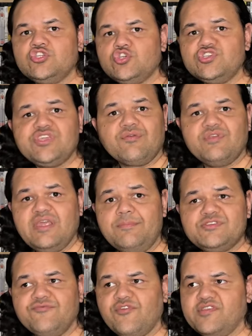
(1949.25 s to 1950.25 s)
Shawshank
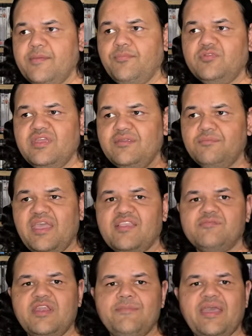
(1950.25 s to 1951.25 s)
Redemption, for example, didn't make
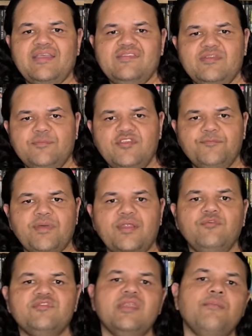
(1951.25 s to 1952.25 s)
its money back in cinemas, but
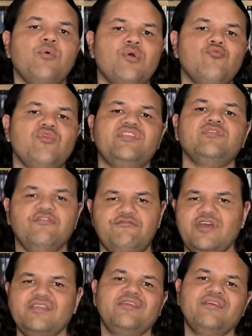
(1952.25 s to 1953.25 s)
it was the number one rental of
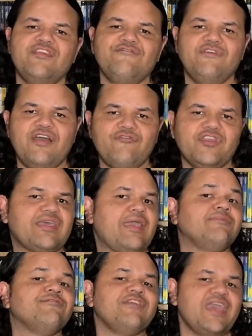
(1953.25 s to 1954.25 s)
nineteen ninety-five when it
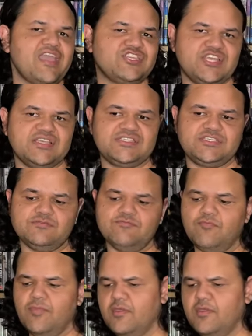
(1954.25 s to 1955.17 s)
came to V H S.